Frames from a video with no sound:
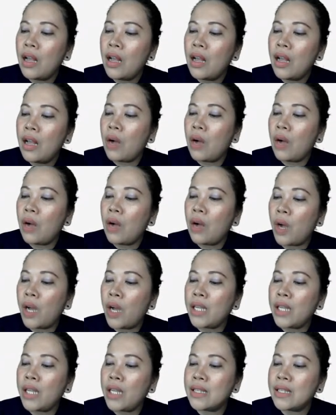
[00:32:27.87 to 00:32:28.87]
Our y
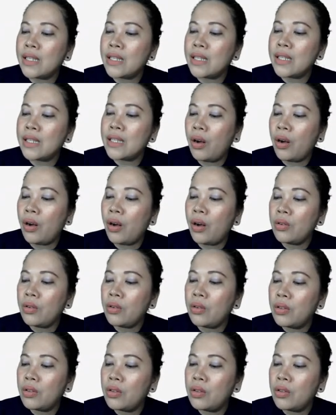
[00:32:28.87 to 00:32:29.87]
is 0.
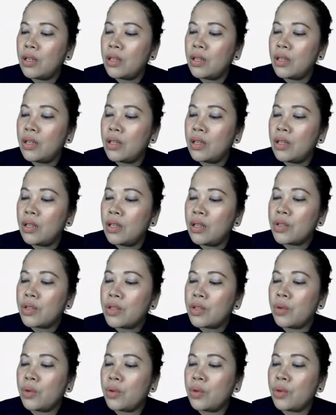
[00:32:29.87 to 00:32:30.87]

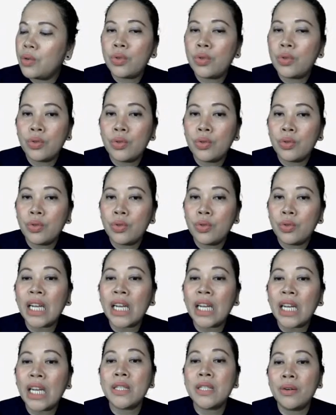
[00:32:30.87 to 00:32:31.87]
So 2
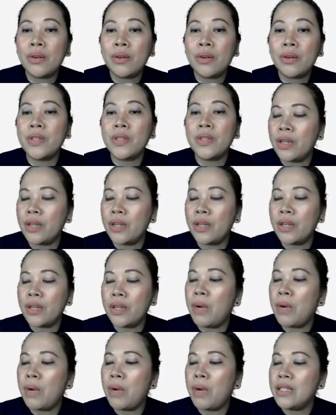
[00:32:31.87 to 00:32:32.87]
times 0 is 0,
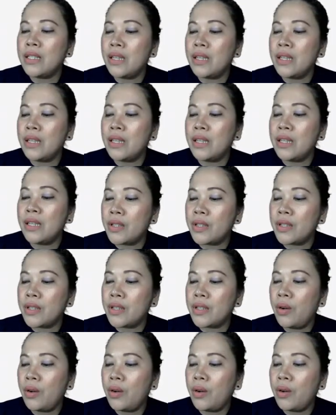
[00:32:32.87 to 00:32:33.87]
minus 0 is
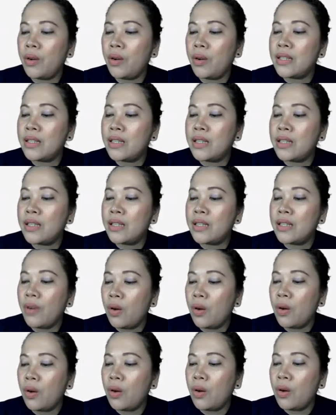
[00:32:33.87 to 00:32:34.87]
0. Is
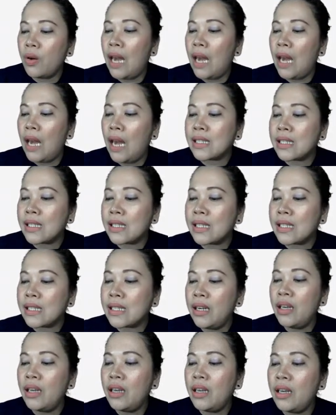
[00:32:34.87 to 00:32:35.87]
0 less
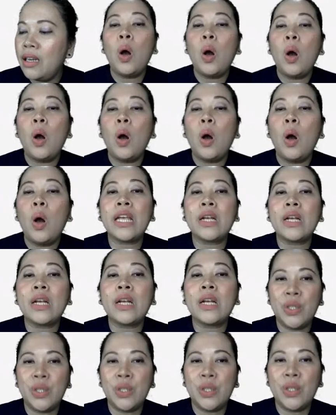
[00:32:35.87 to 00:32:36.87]
than or
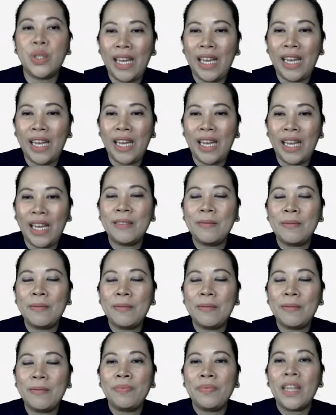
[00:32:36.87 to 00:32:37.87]
equal to 8?
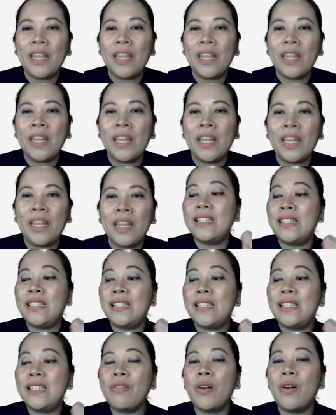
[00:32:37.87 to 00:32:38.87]
Is
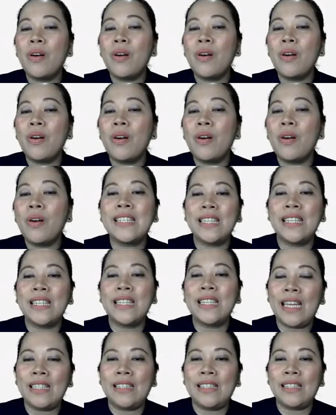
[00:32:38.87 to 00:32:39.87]
0 less than
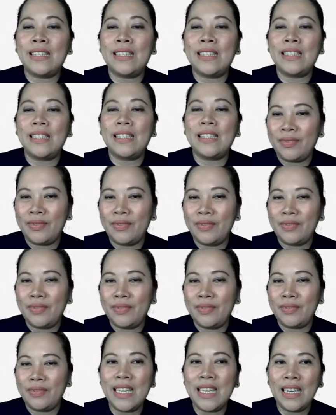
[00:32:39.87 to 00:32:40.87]
8?
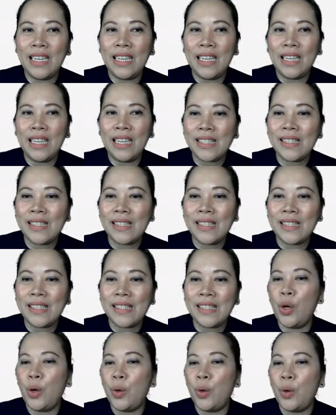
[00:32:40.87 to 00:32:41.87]
Is it yes or
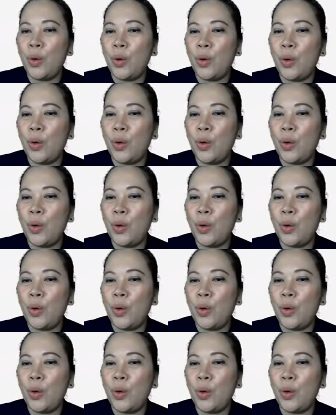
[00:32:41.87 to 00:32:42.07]
no?